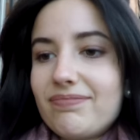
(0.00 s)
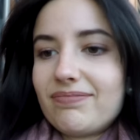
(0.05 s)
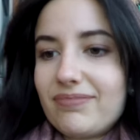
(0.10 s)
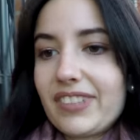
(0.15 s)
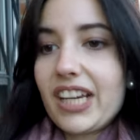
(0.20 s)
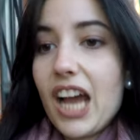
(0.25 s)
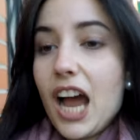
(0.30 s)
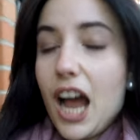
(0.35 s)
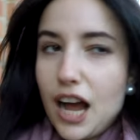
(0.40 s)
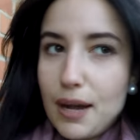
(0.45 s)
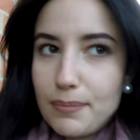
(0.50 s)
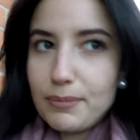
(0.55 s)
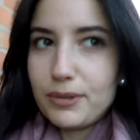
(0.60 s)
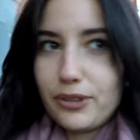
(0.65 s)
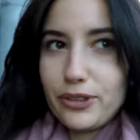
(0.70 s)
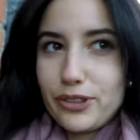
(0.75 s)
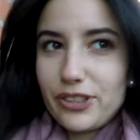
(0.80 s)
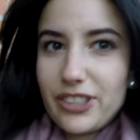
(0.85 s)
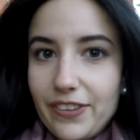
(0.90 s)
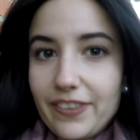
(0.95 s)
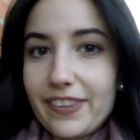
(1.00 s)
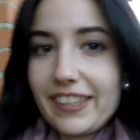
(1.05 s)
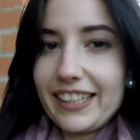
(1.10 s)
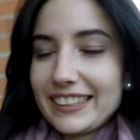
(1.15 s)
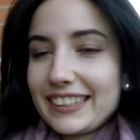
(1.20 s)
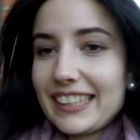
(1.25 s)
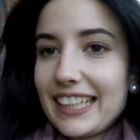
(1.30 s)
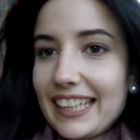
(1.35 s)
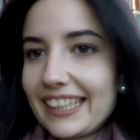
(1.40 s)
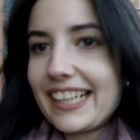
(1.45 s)
camels and
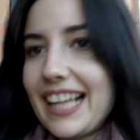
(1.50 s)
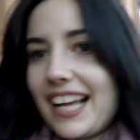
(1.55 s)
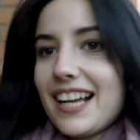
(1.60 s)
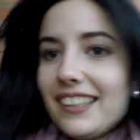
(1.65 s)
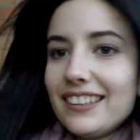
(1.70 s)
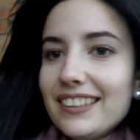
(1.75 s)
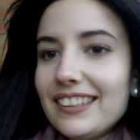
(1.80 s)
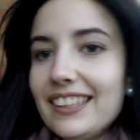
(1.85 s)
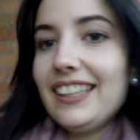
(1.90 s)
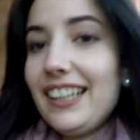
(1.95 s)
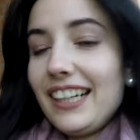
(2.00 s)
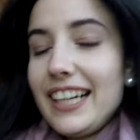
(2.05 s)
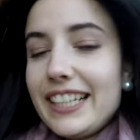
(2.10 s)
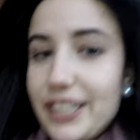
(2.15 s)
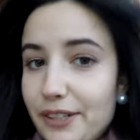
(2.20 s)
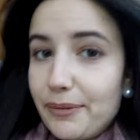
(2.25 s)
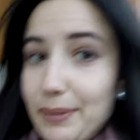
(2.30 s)
things like that. It's